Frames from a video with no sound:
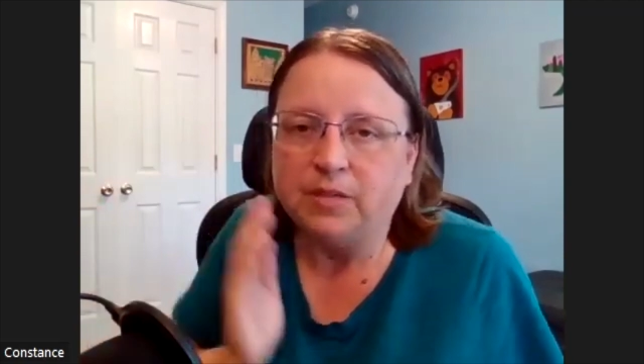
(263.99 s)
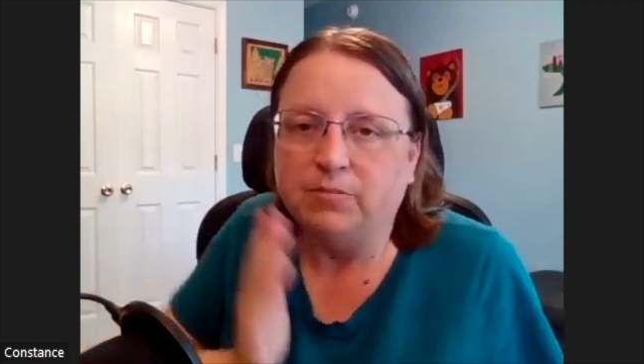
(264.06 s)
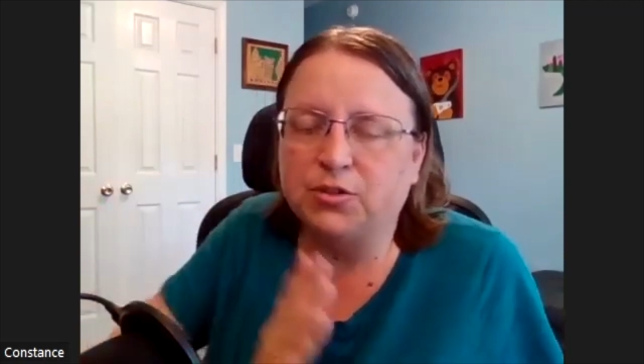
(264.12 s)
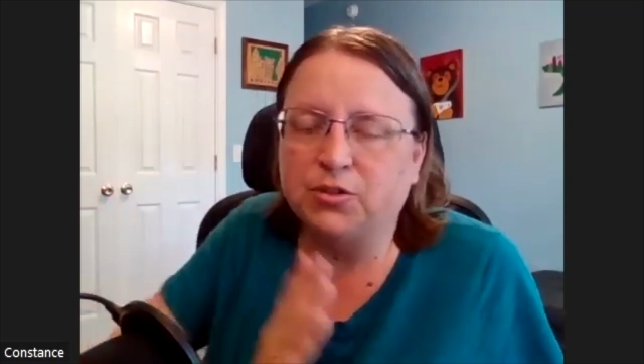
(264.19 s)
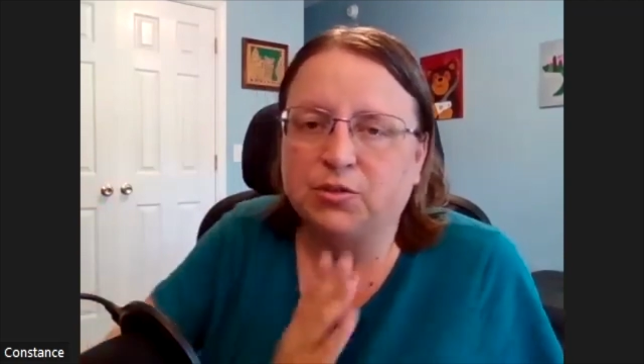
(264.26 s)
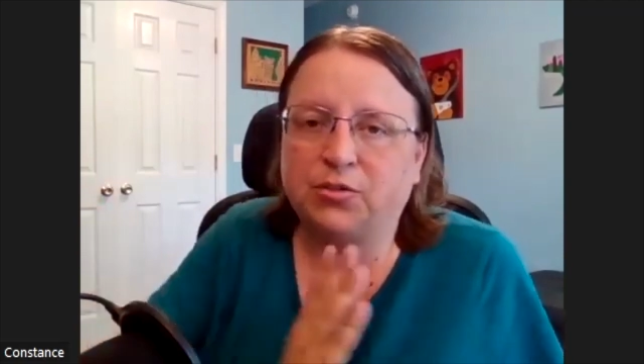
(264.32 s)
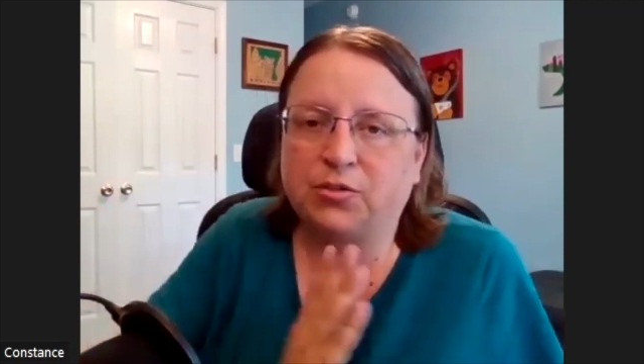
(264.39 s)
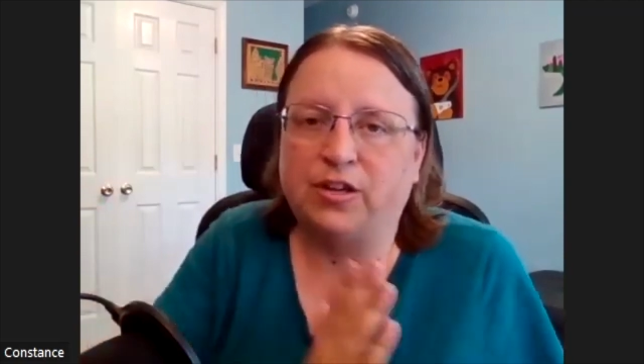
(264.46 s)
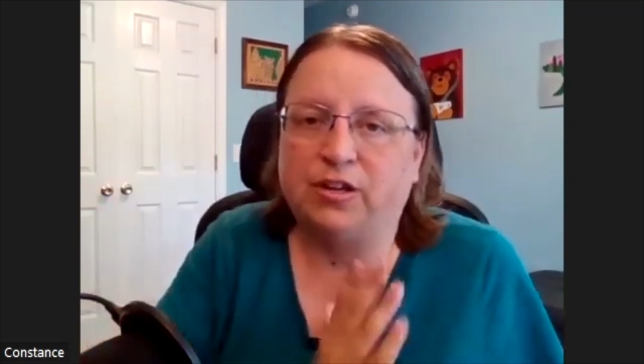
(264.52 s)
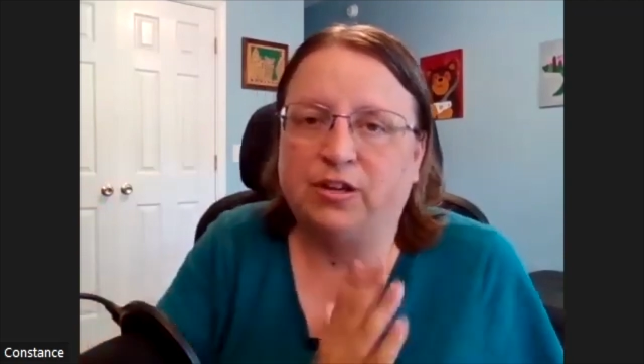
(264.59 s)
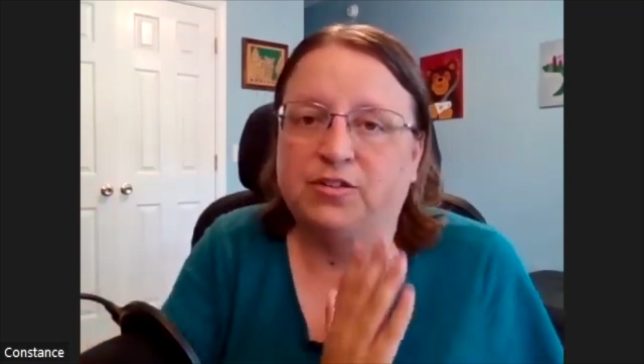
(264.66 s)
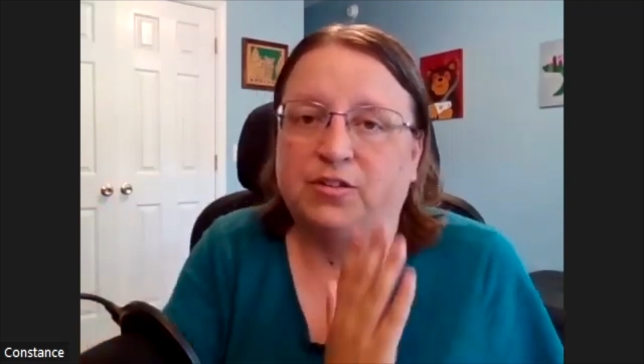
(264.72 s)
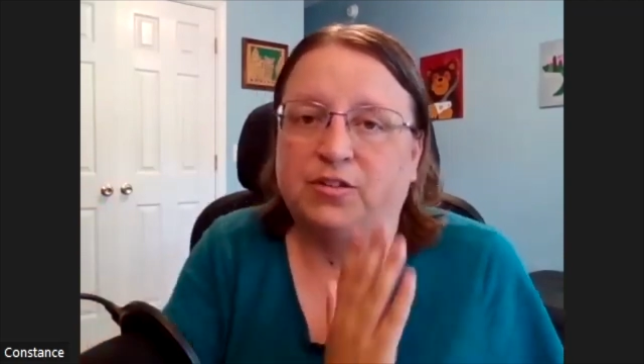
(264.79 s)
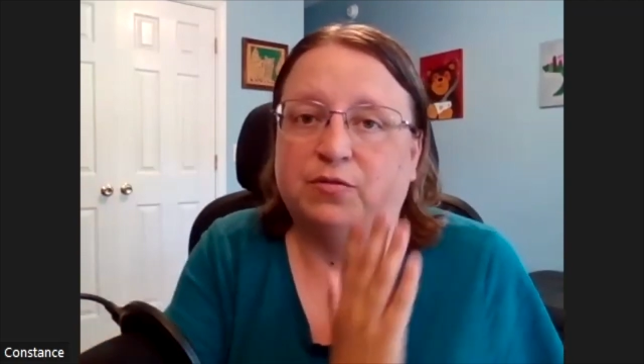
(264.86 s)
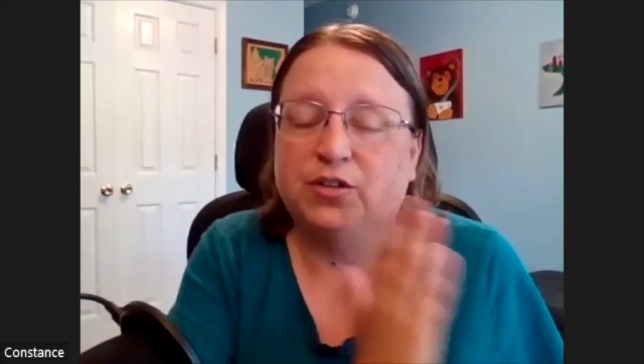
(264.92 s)
Musical
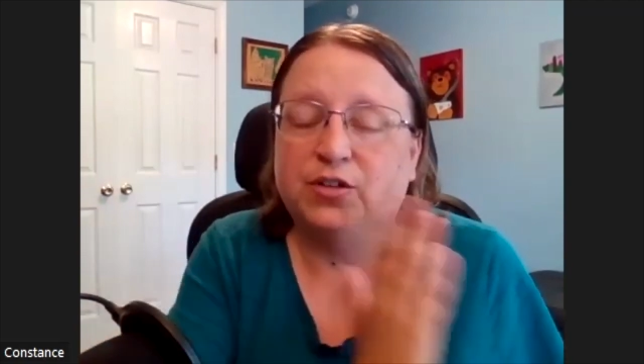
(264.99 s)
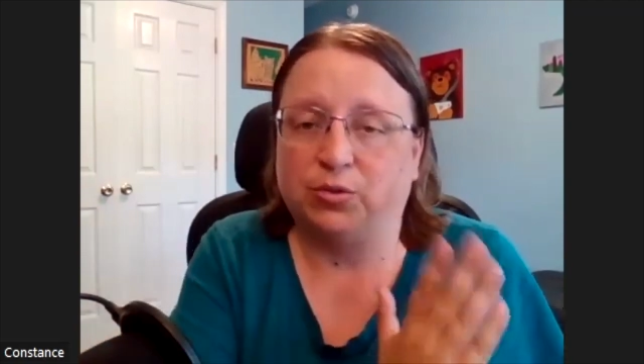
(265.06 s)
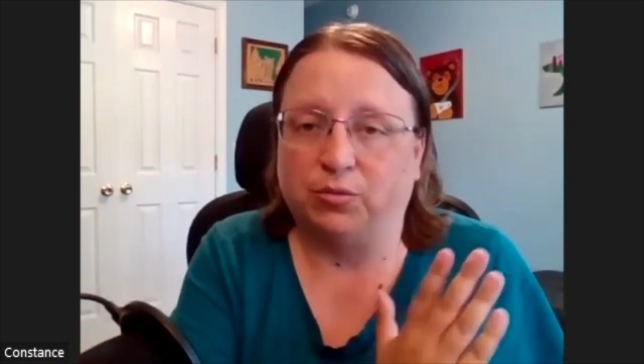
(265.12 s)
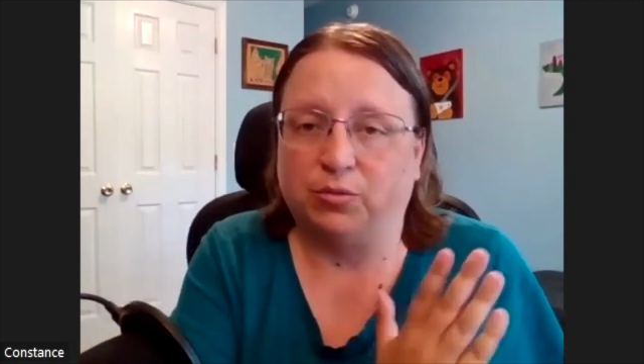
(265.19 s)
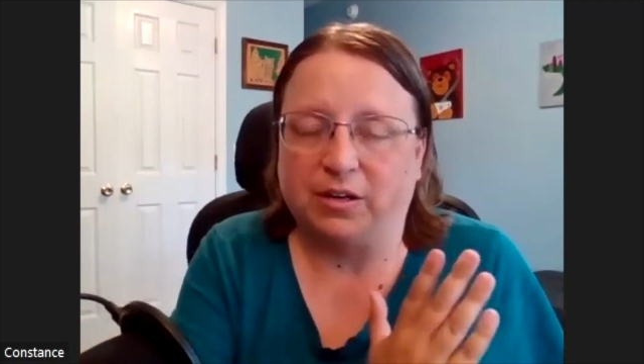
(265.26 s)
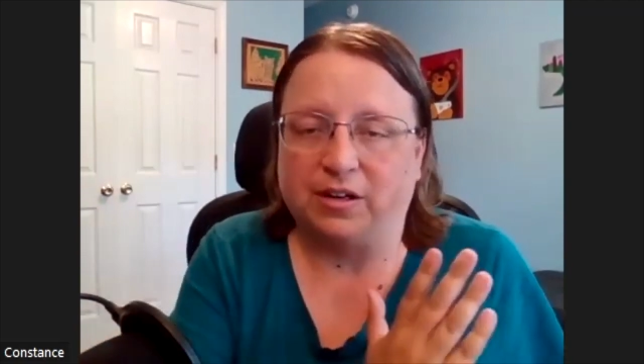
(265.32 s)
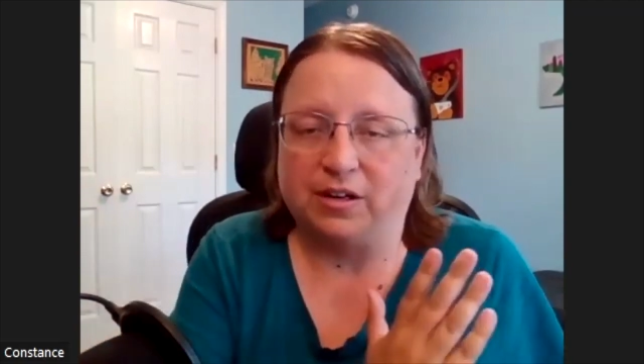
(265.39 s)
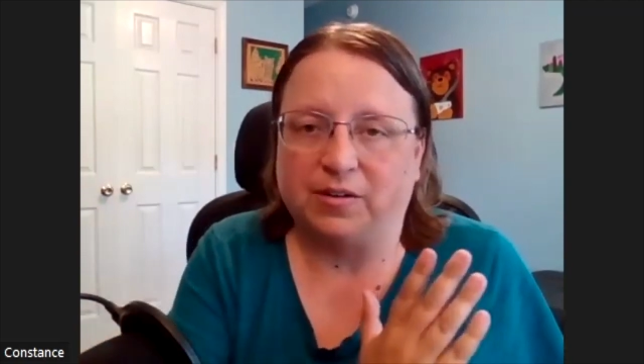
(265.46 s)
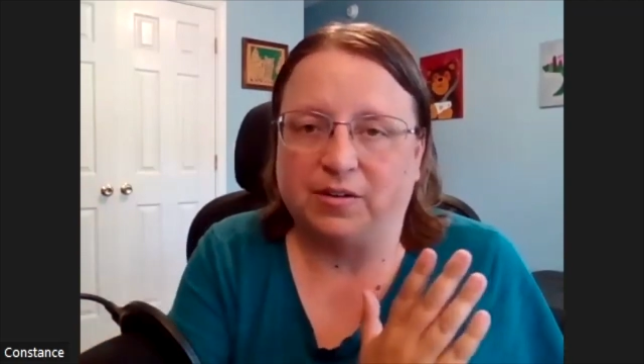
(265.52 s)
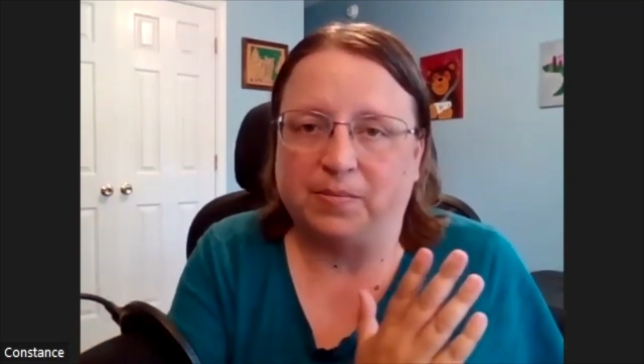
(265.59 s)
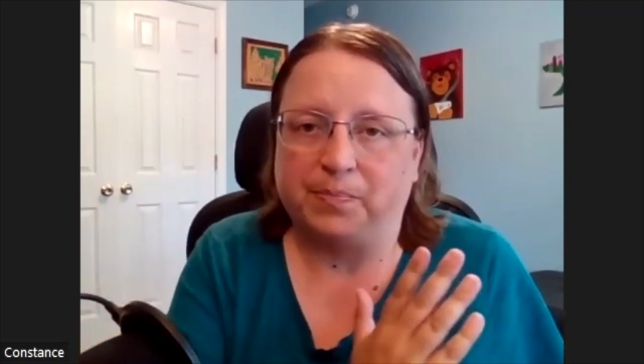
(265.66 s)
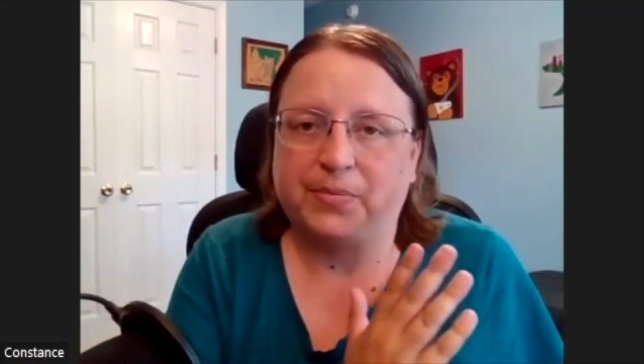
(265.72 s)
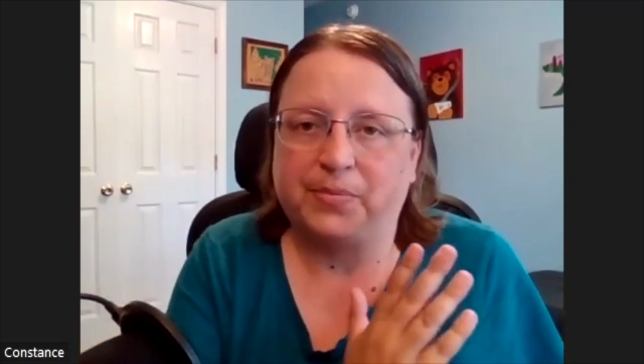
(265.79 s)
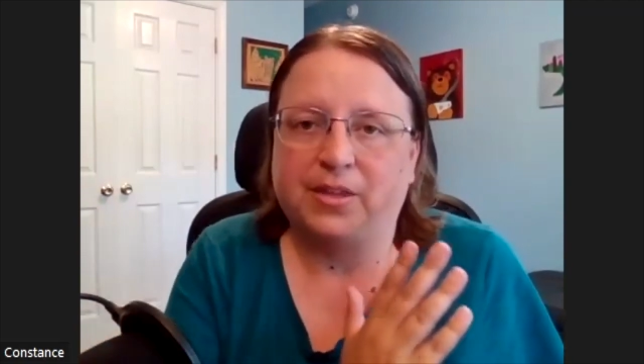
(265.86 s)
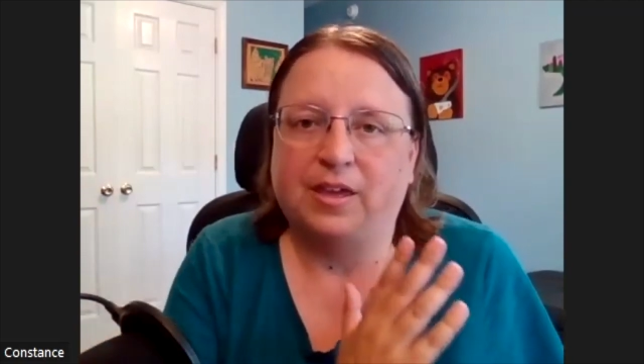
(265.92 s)
theater is a visual medium.